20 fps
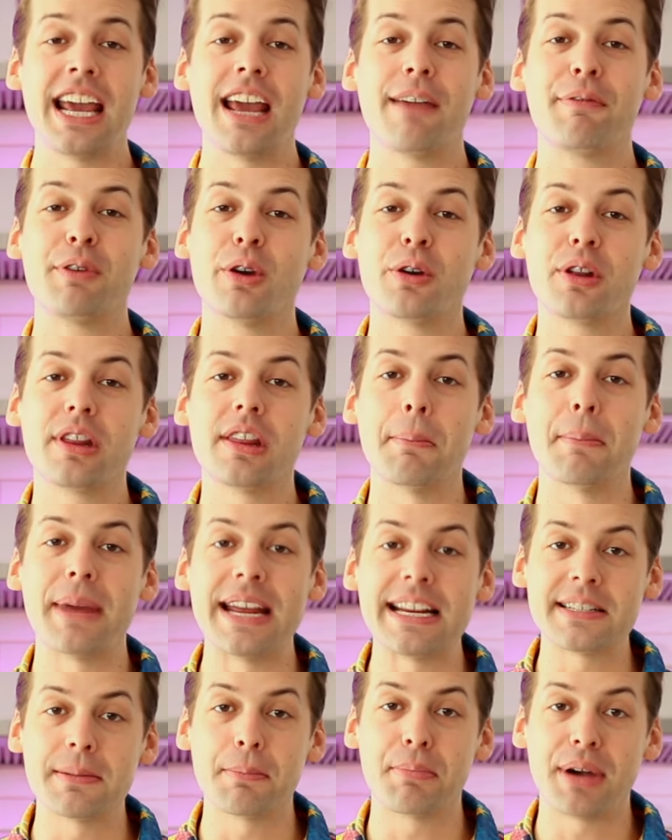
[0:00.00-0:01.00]
If you go to the
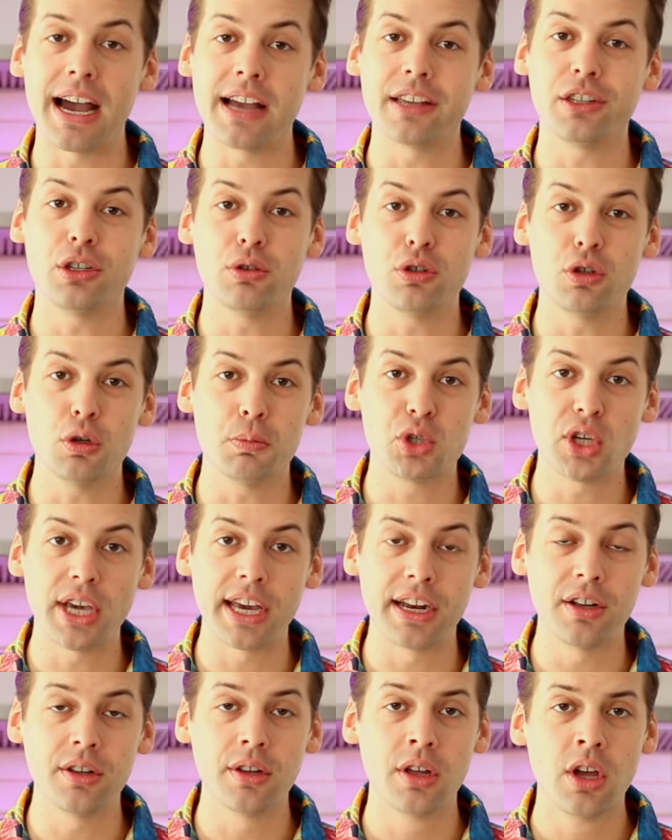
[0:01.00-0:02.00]
Mason Pot YouTube
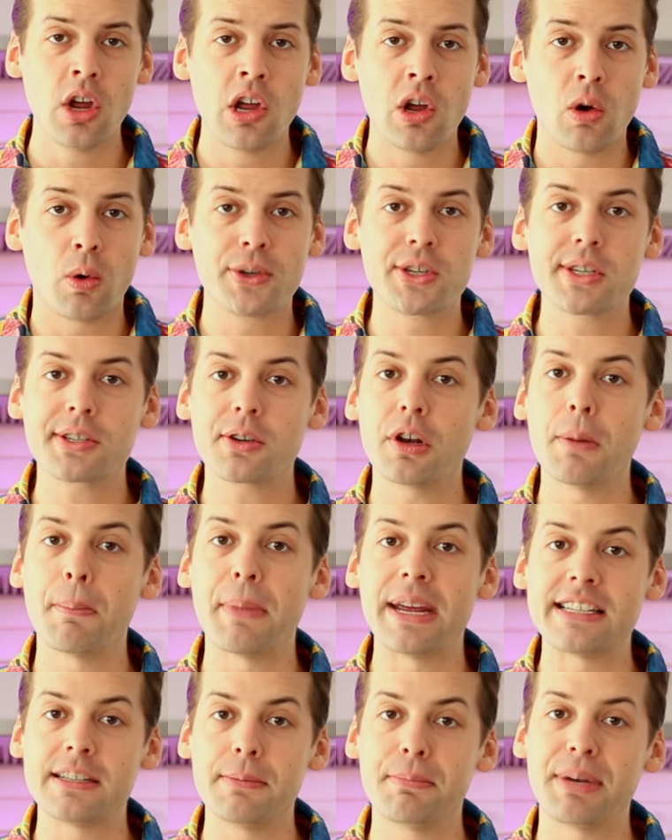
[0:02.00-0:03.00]
channel or just go to
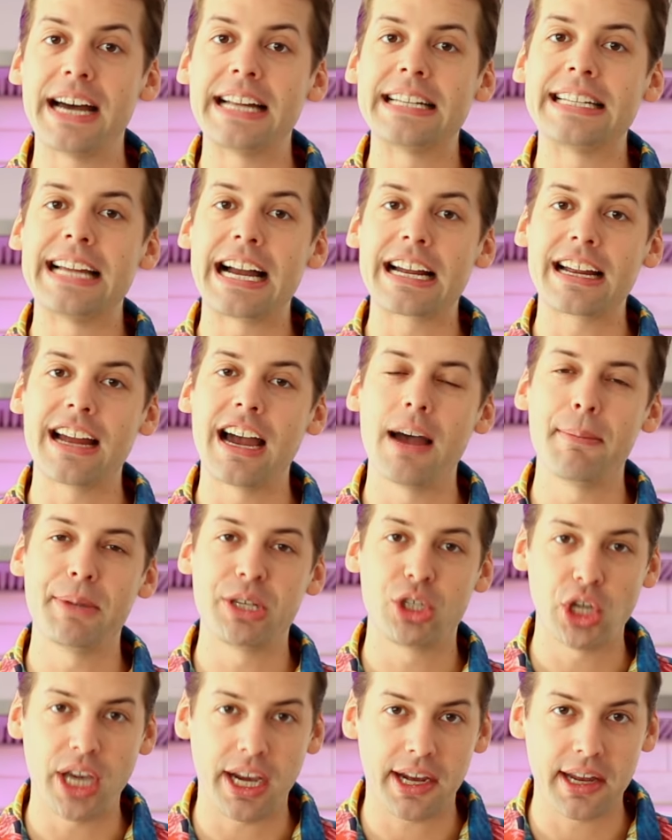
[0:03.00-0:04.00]
masonpot.com
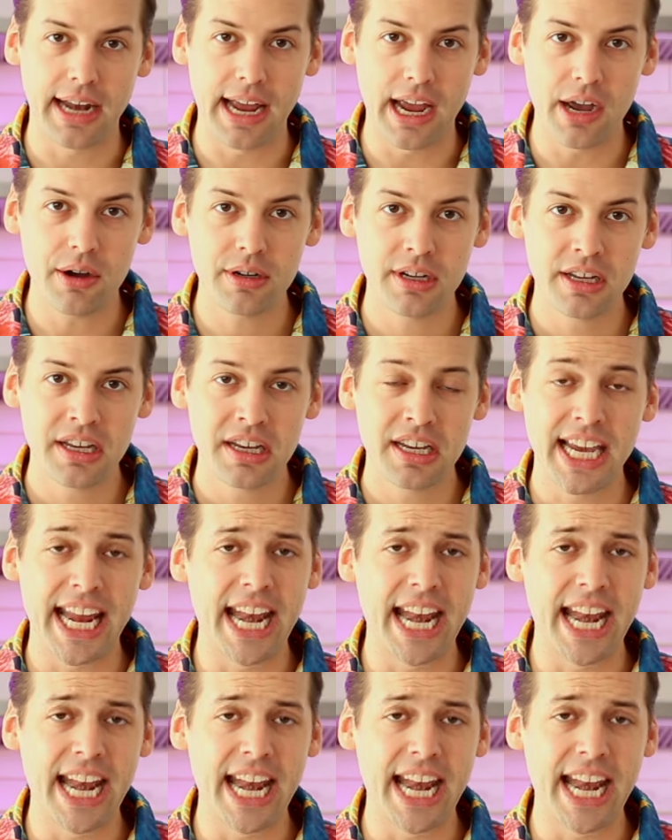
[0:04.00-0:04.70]
and check it out.